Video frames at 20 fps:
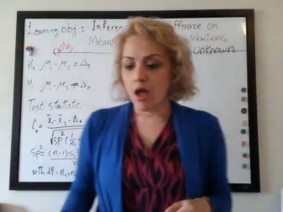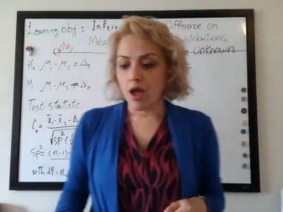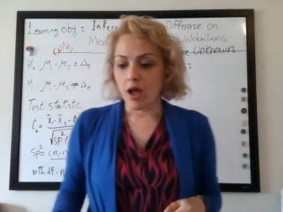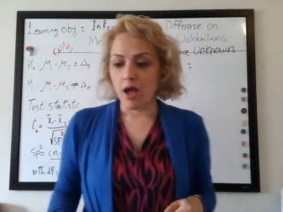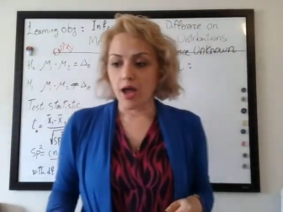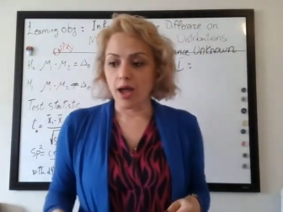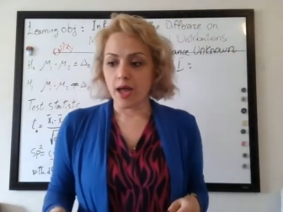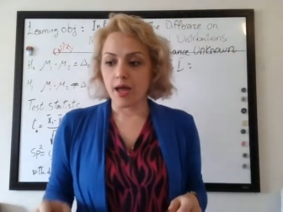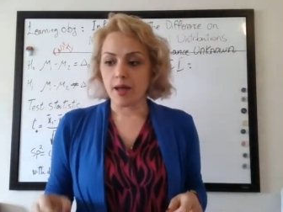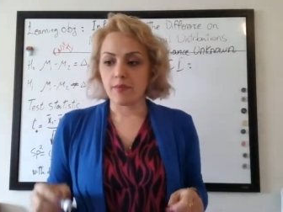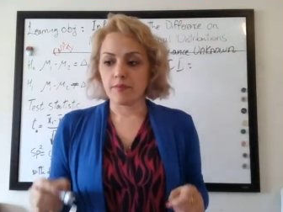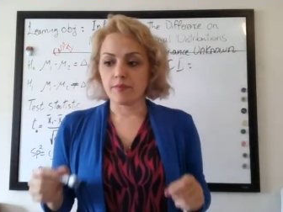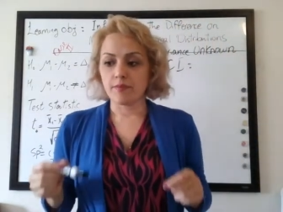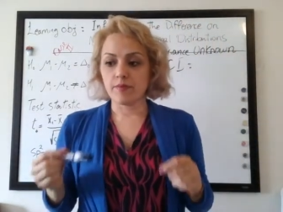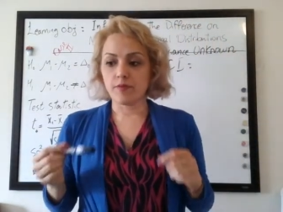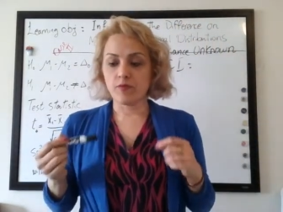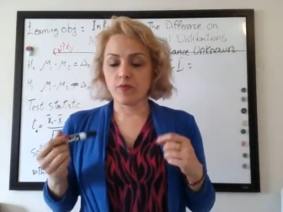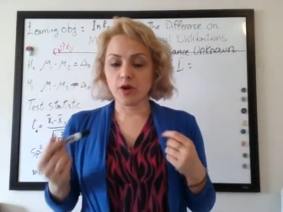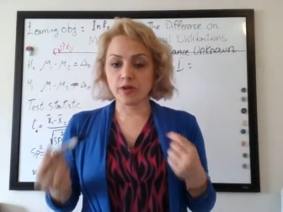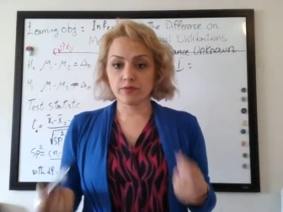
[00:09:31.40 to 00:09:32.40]

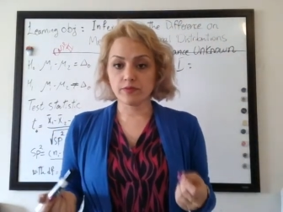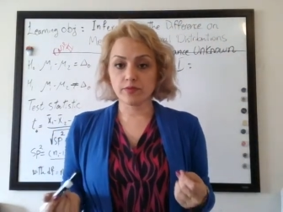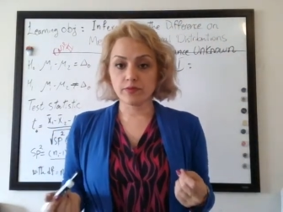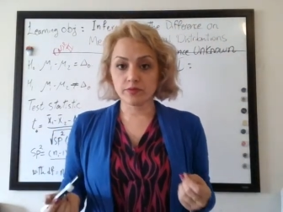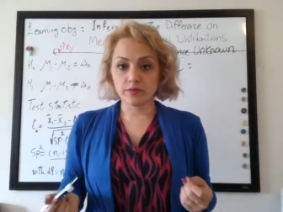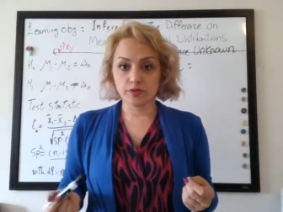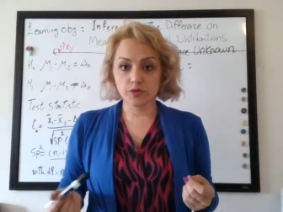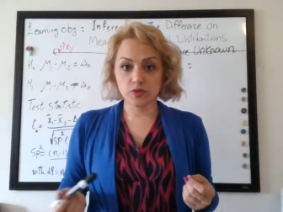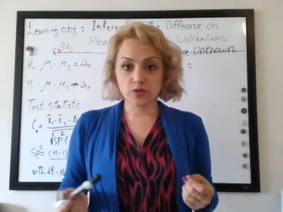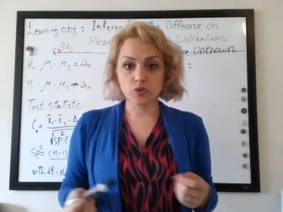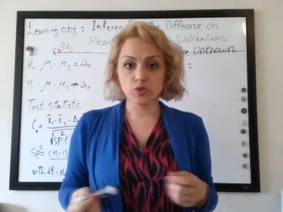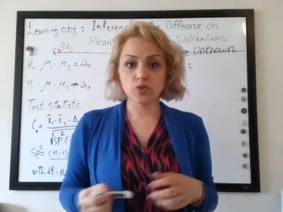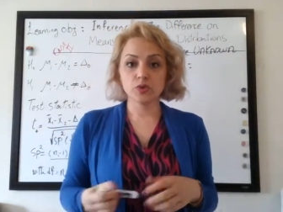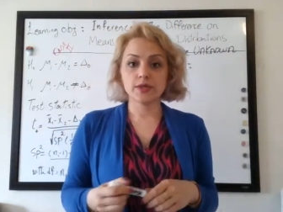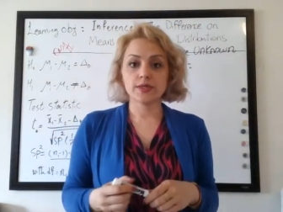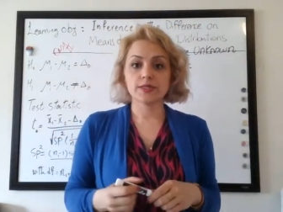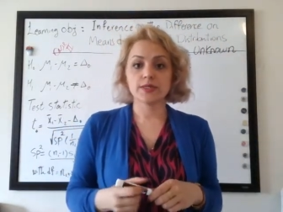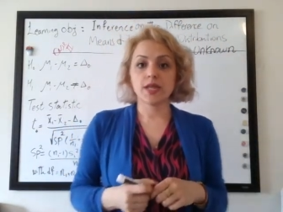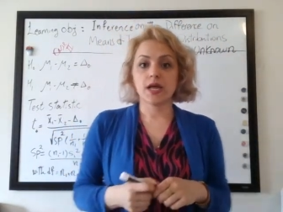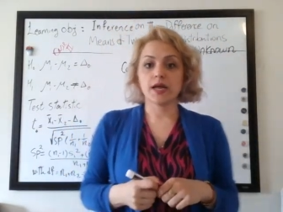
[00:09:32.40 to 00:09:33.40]
um, but what we do
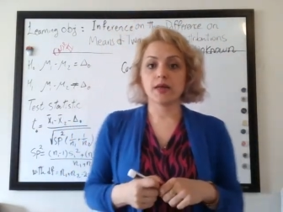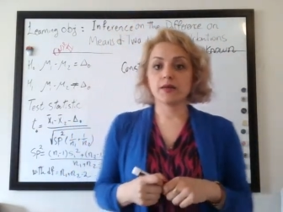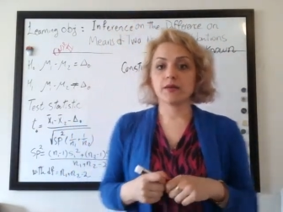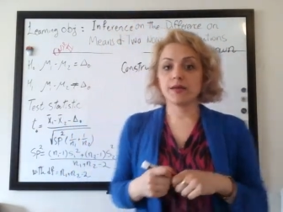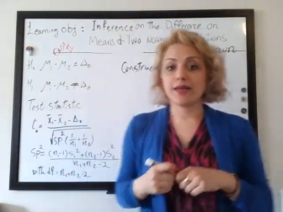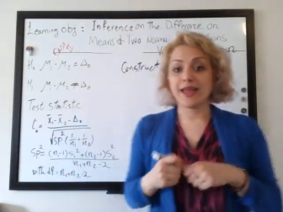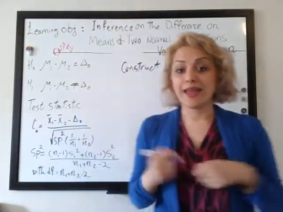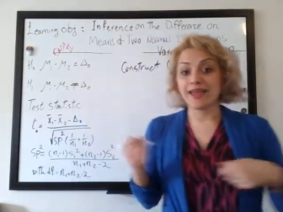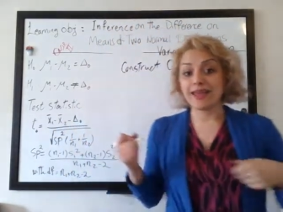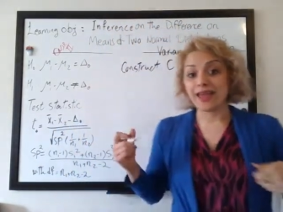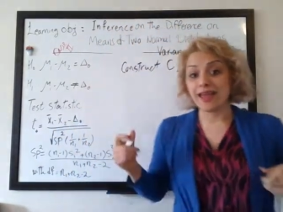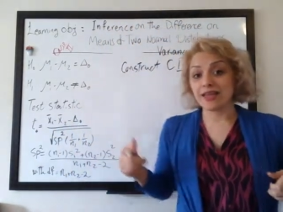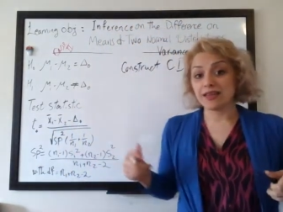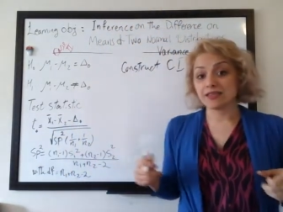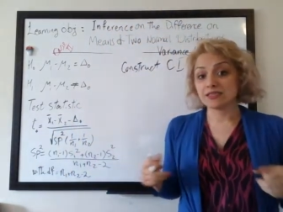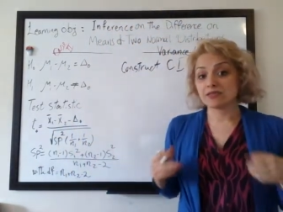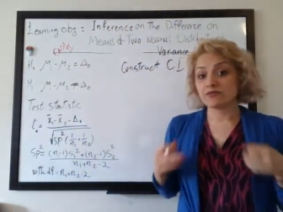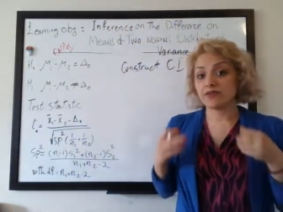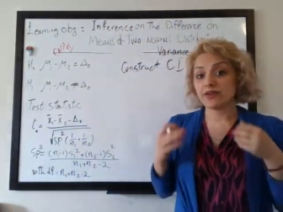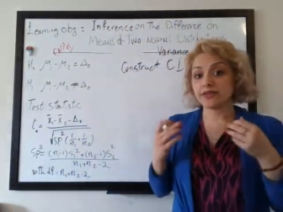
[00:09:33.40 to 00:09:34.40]
is like again
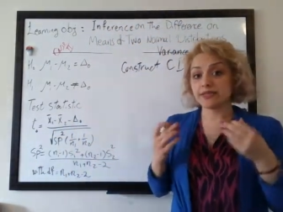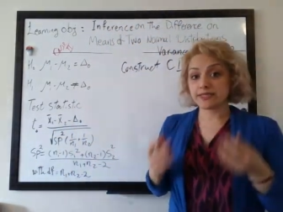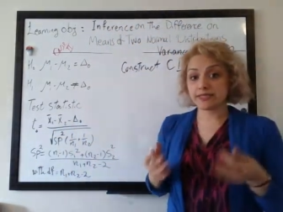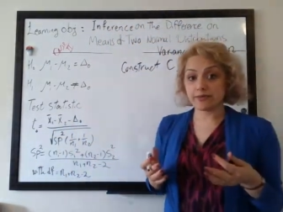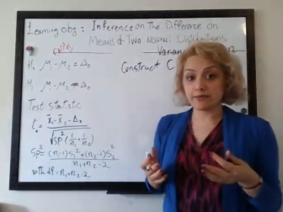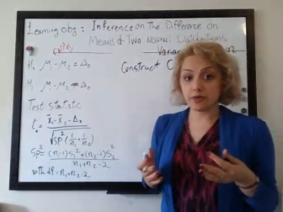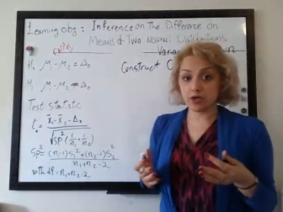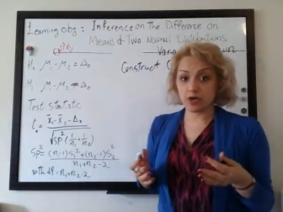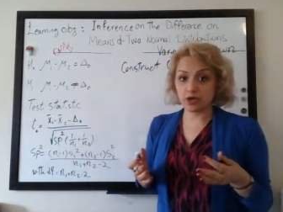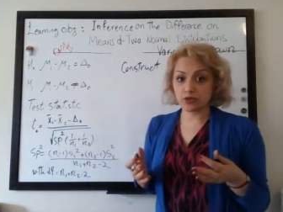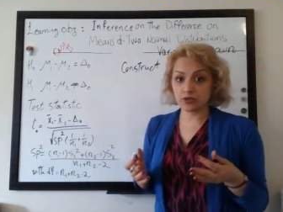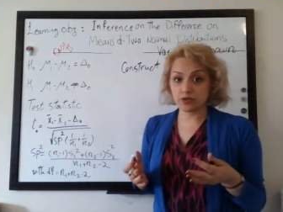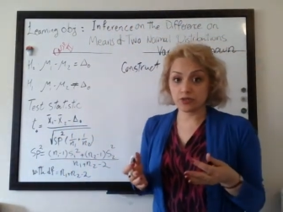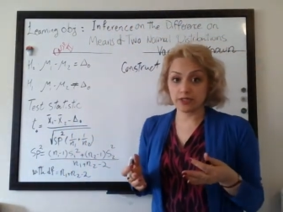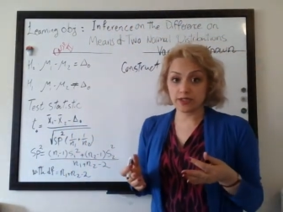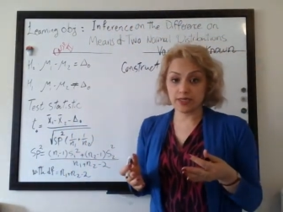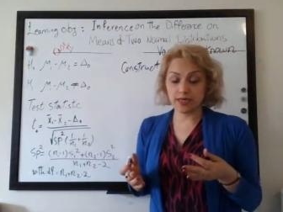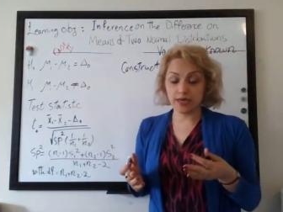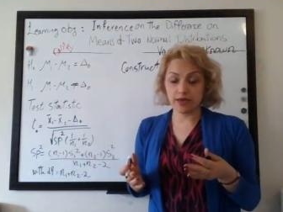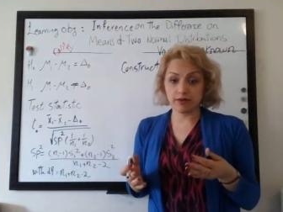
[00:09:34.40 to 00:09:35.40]
it's very similar to
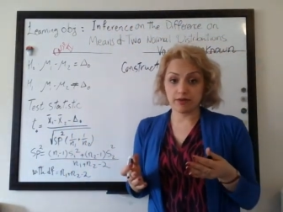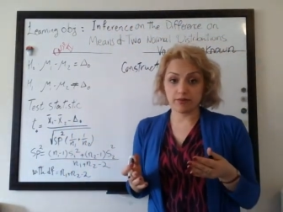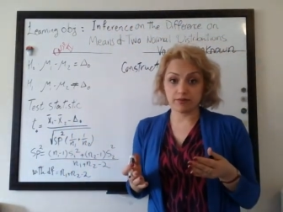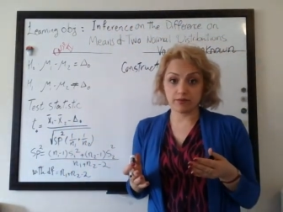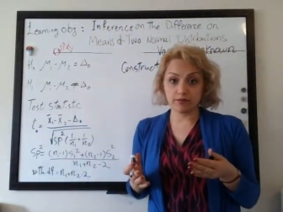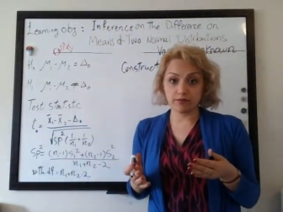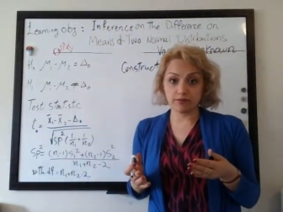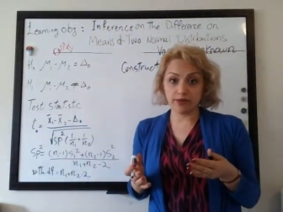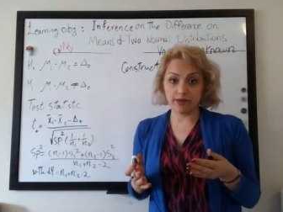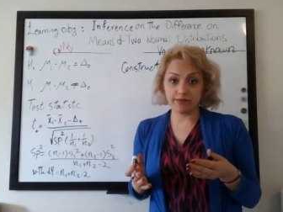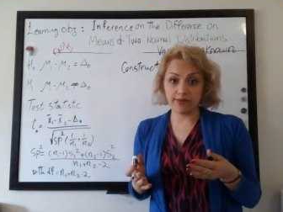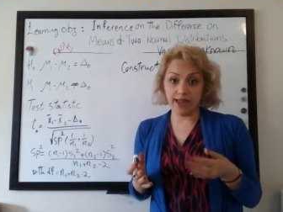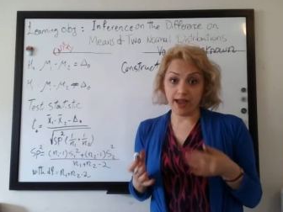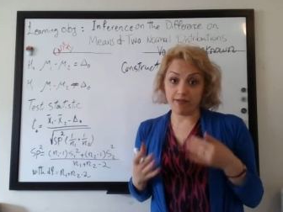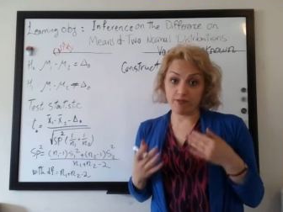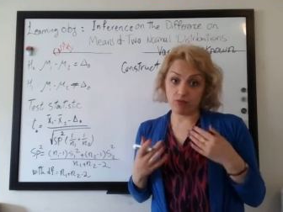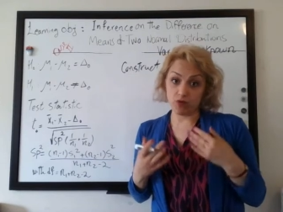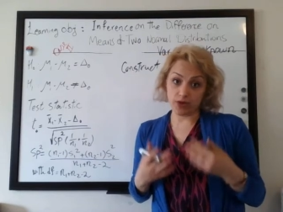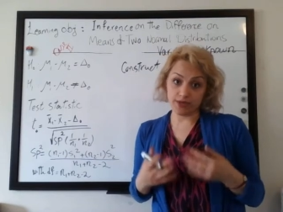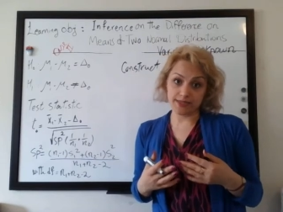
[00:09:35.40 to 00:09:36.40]
the uh, when we
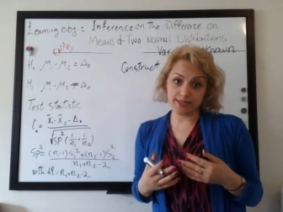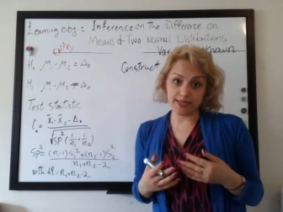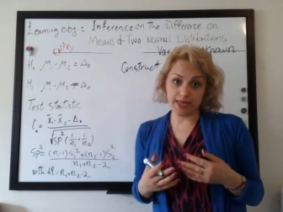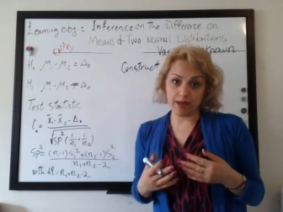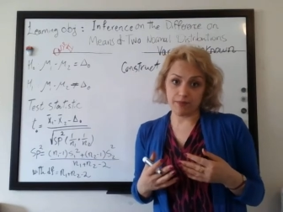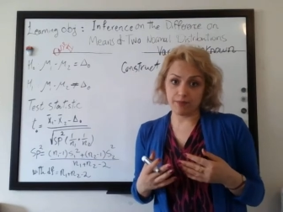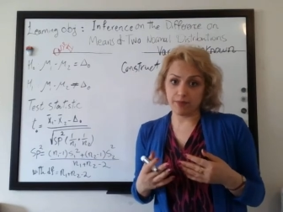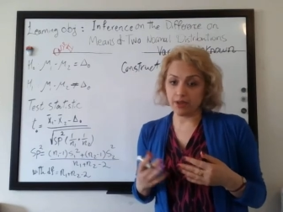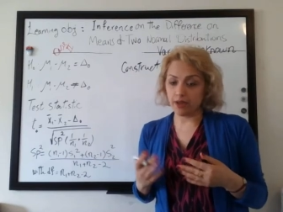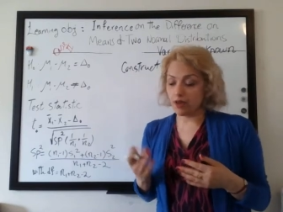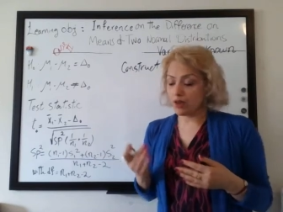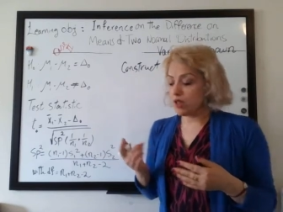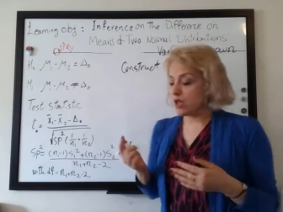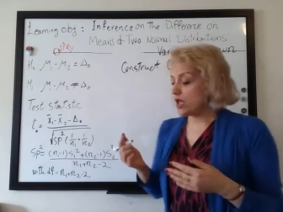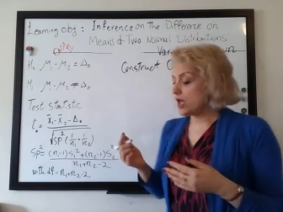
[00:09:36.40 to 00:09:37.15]
have one sample